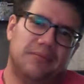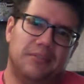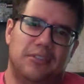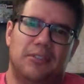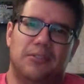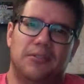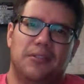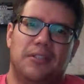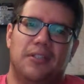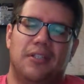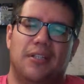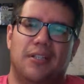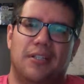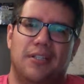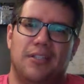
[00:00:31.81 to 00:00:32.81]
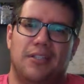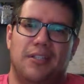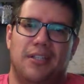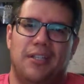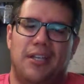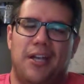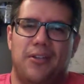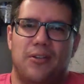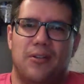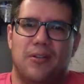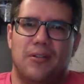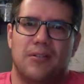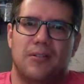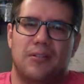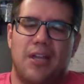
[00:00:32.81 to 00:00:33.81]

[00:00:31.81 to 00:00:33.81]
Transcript: and now your